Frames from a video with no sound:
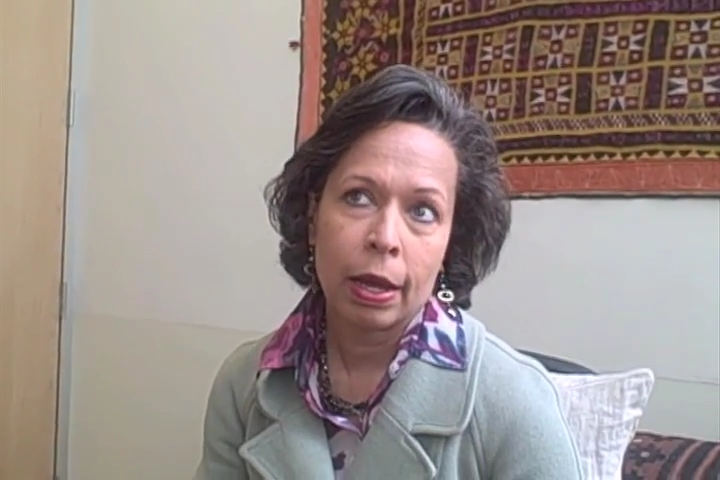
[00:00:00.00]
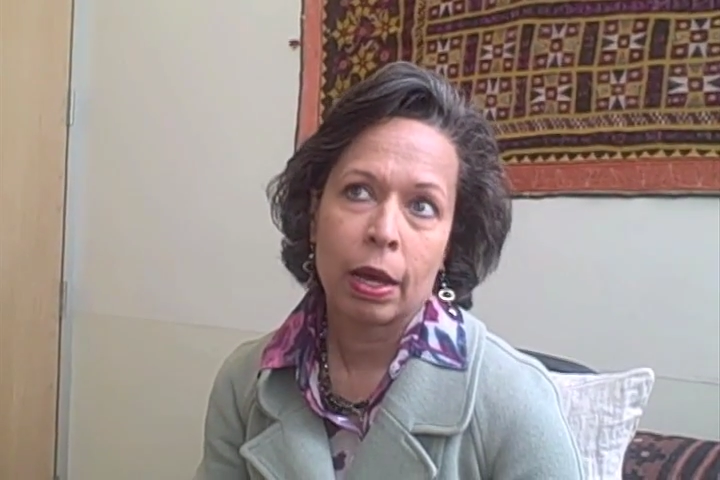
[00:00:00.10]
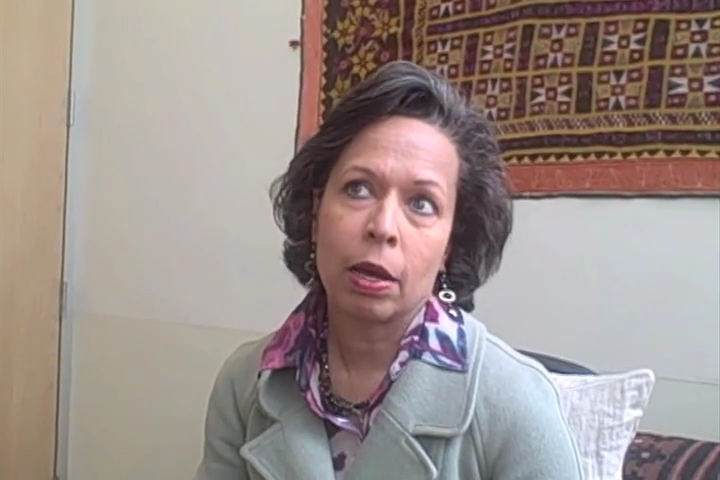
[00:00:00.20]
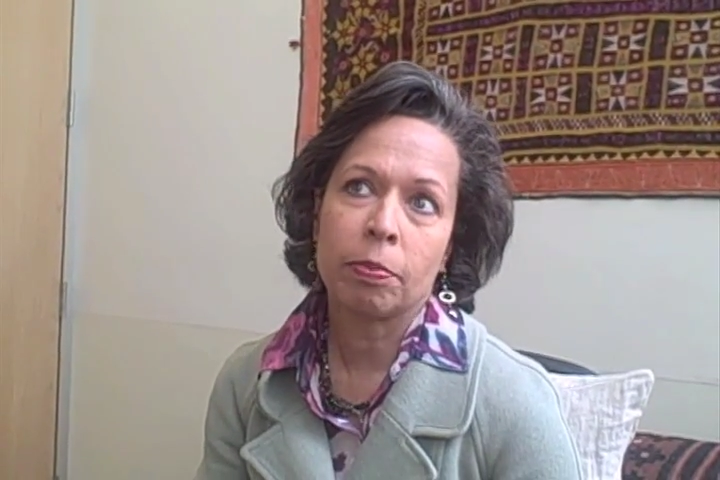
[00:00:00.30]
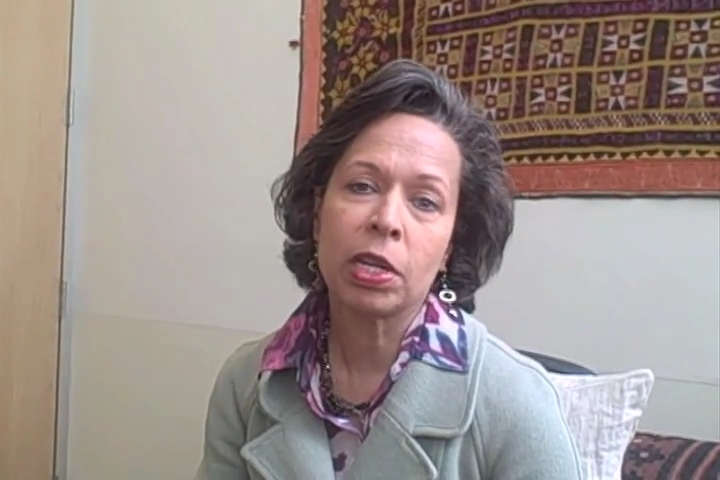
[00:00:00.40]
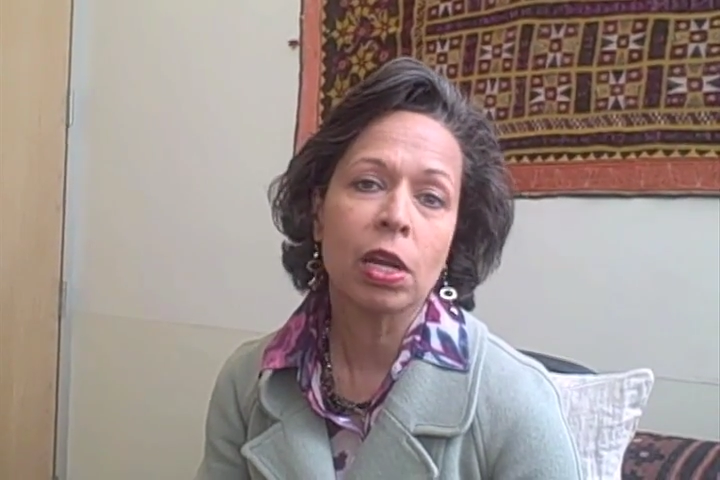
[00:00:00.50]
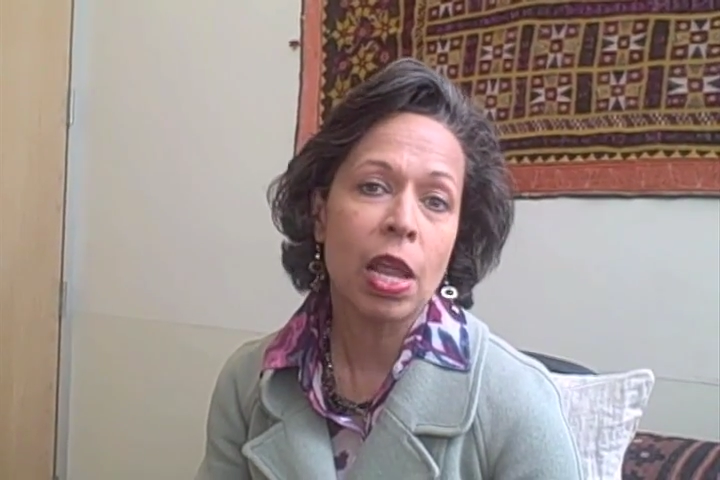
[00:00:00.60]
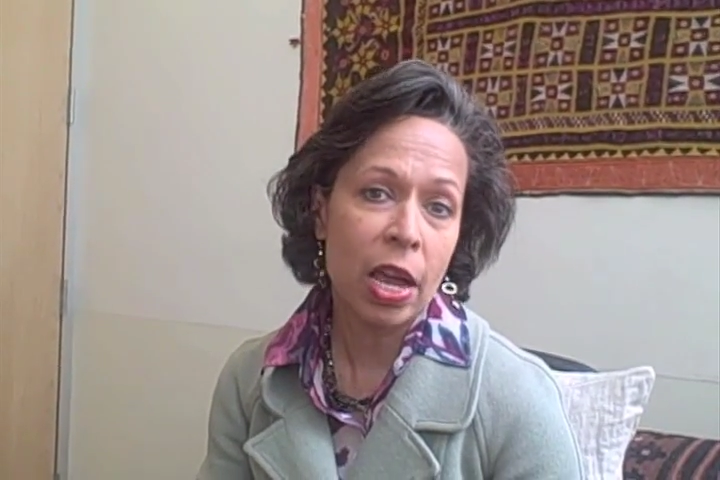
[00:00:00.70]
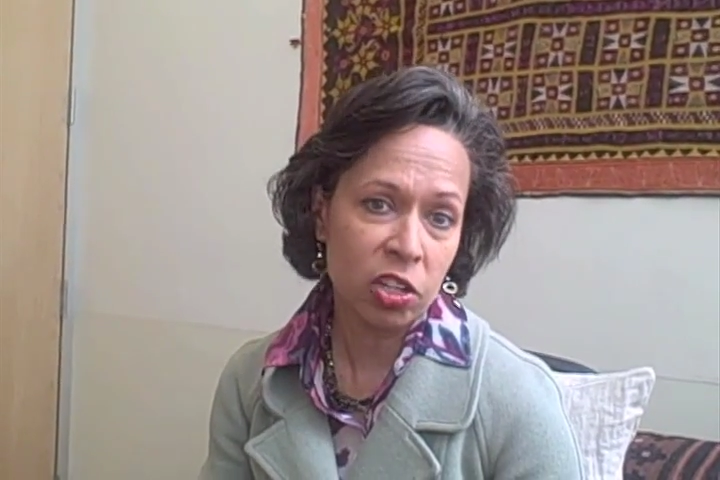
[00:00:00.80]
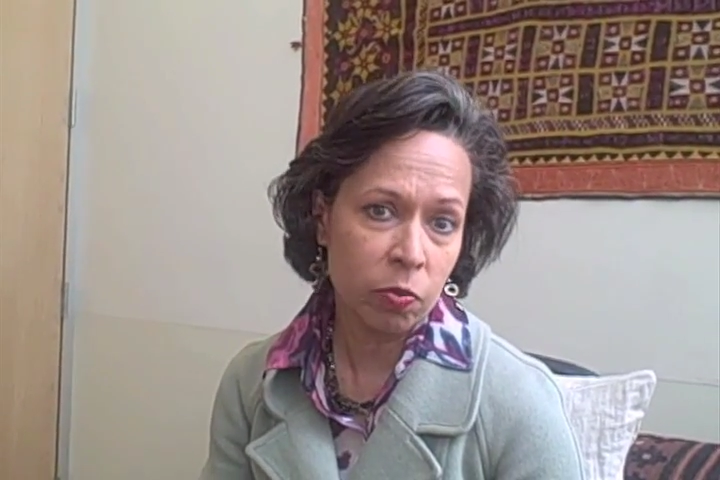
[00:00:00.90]
Uh, Bina
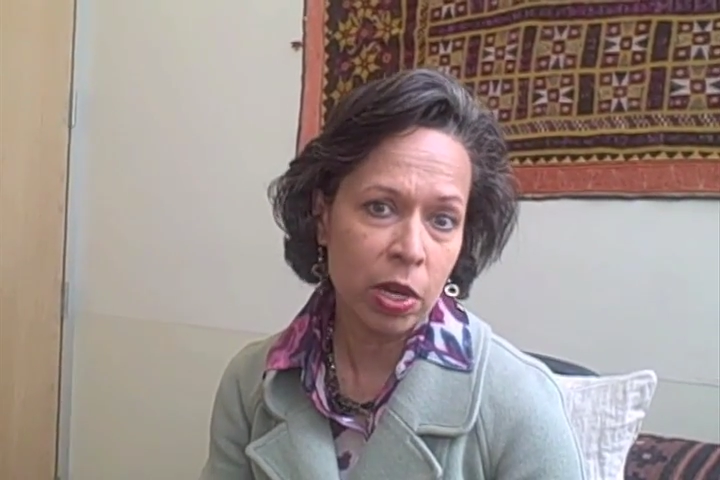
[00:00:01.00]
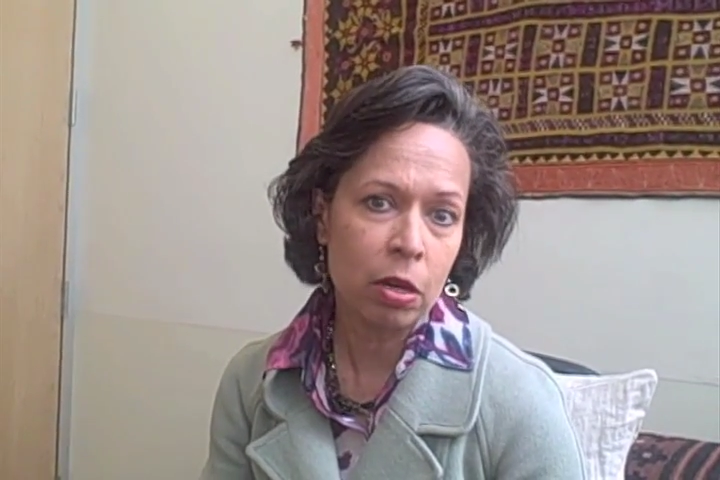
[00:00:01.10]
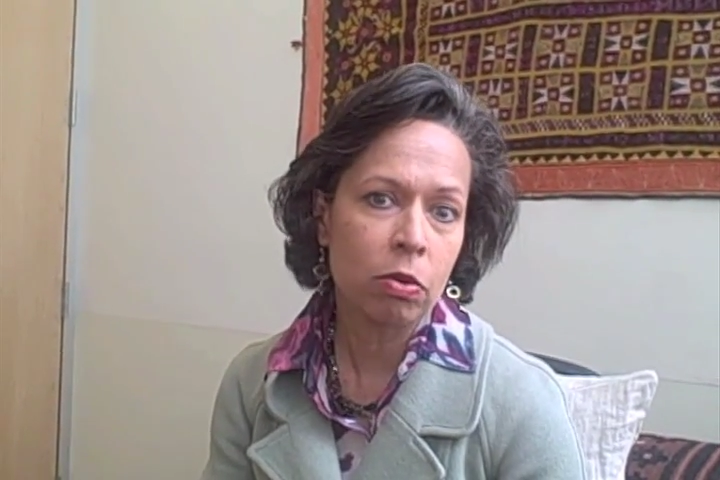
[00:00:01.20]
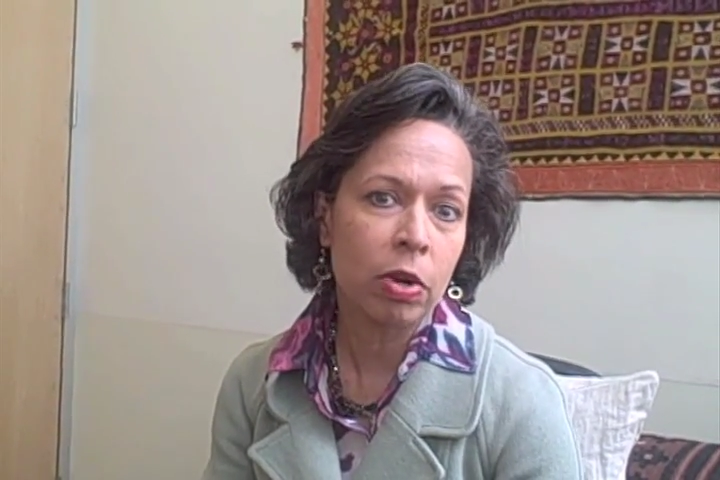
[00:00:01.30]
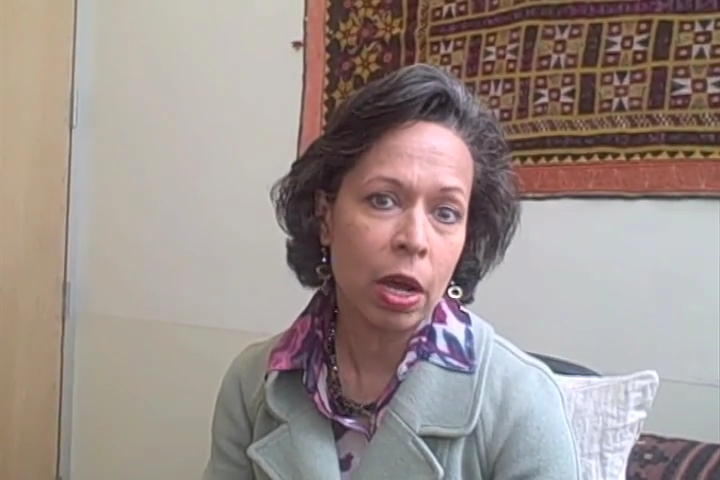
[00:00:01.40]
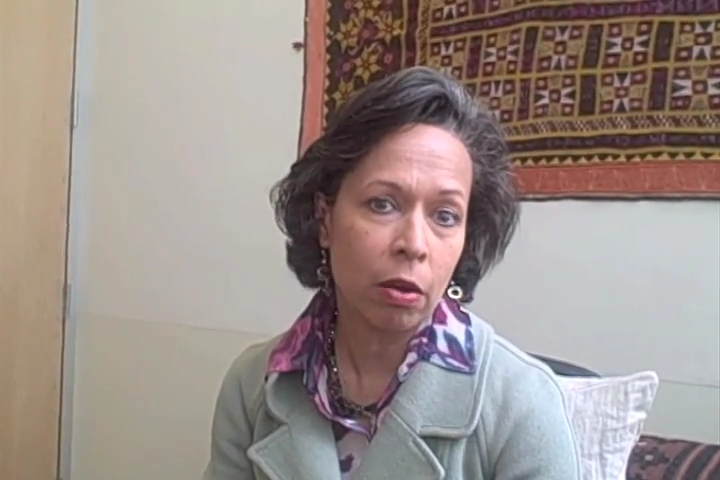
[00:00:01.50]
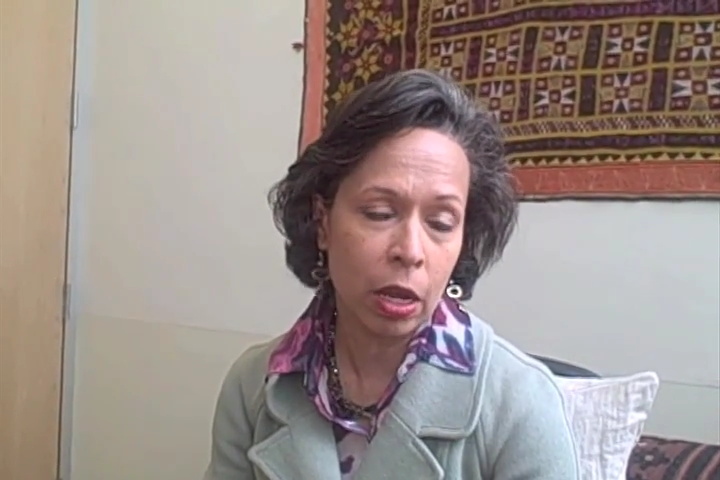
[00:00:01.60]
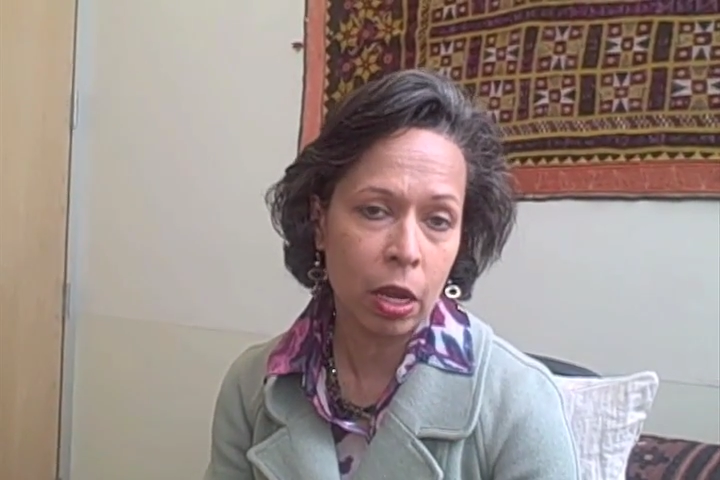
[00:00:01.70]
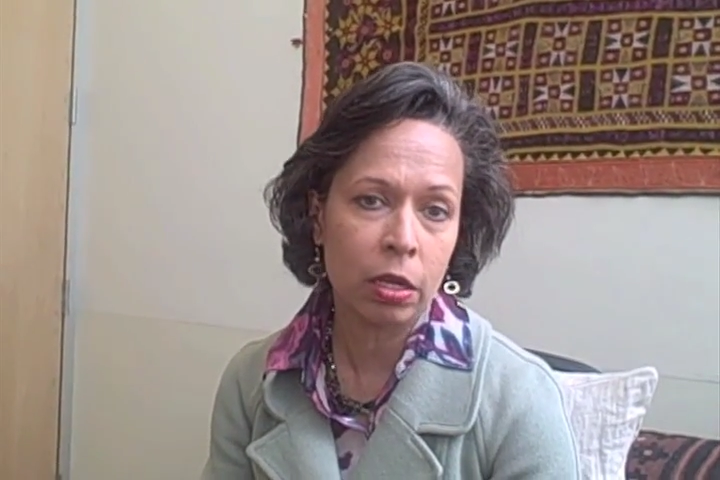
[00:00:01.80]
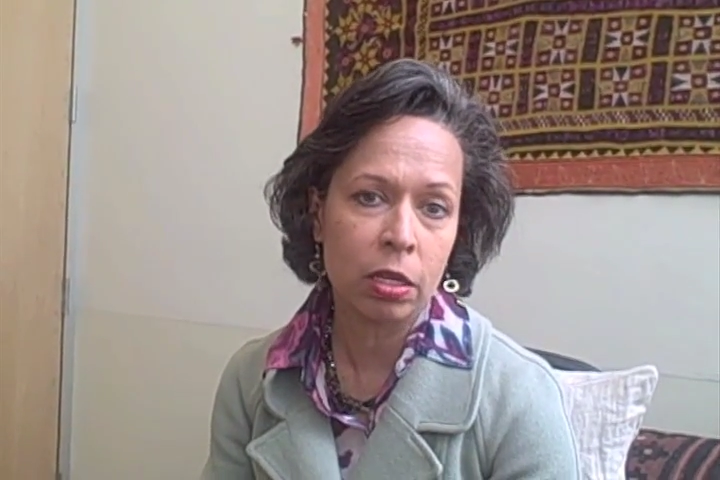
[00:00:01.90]
Lakshmi, who now
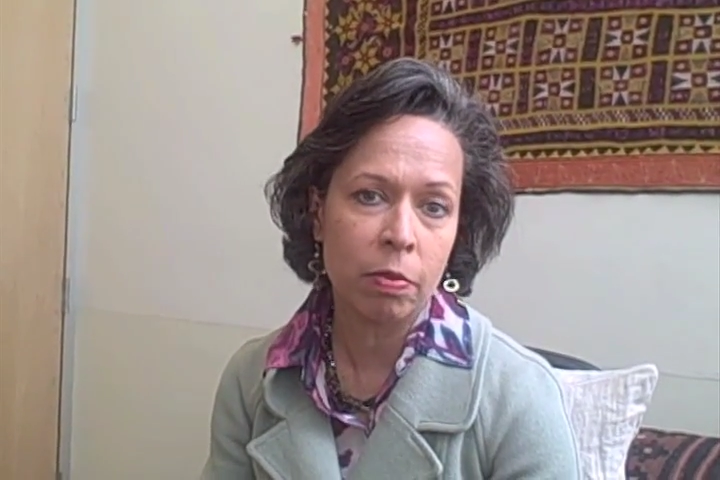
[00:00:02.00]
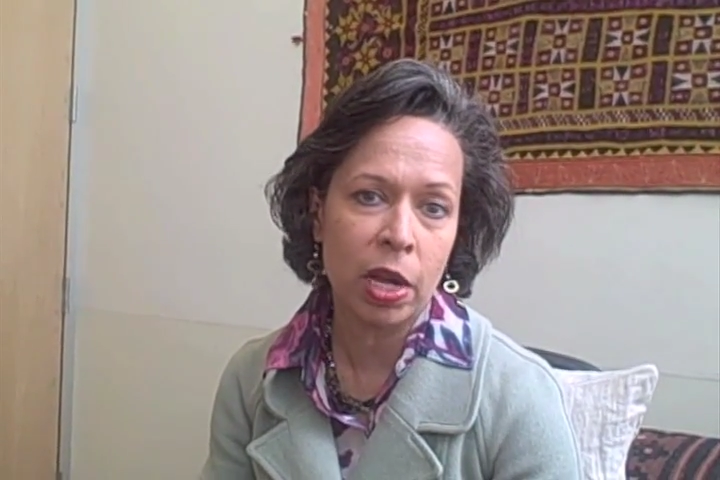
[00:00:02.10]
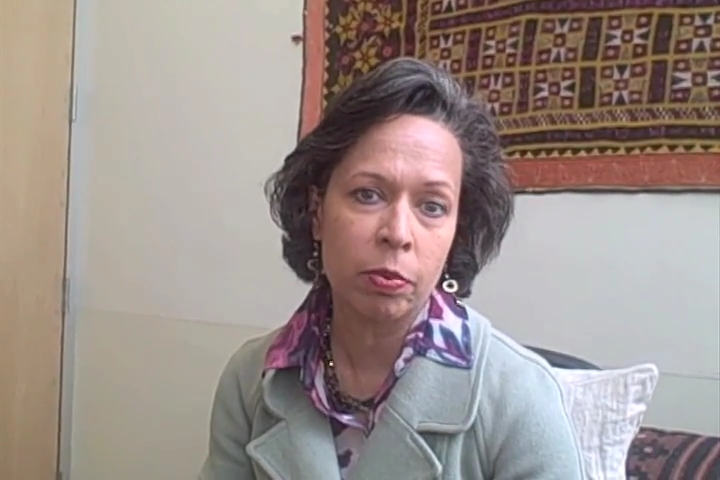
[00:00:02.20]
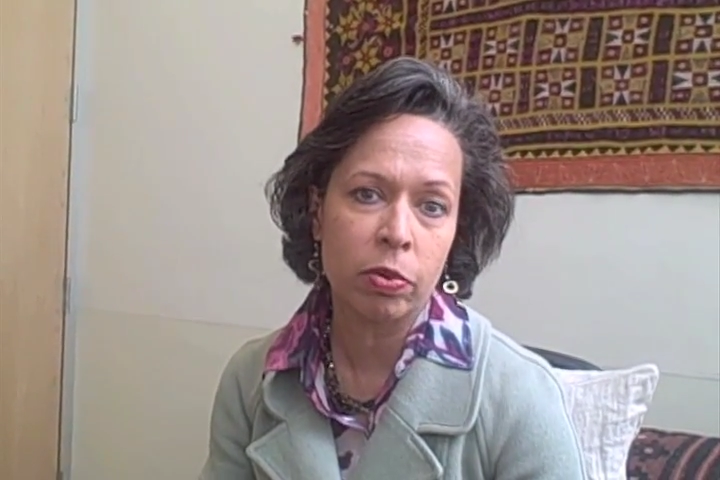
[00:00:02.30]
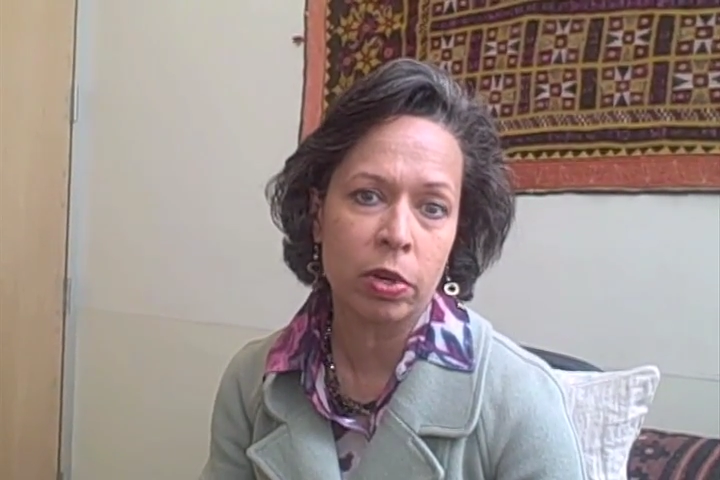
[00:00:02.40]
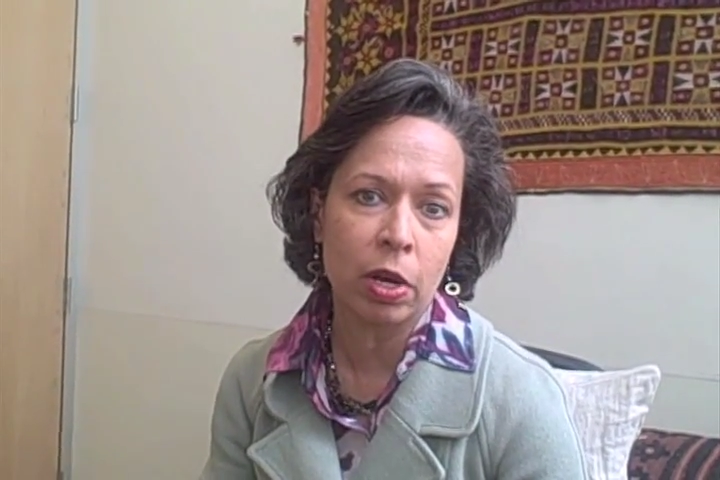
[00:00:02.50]
heads the Manipur